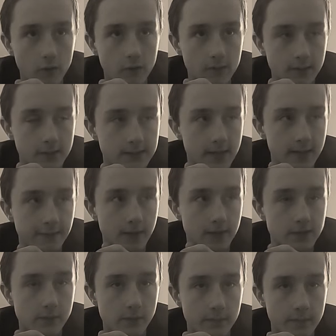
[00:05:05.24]
Oakwood because I
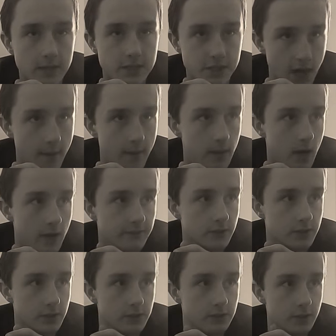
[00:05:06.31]
thought she would be dumb enough
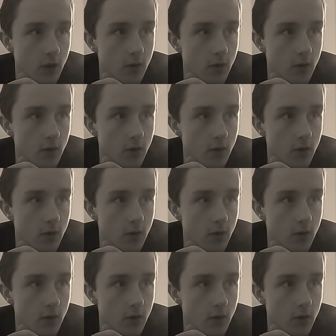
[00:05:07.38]
to just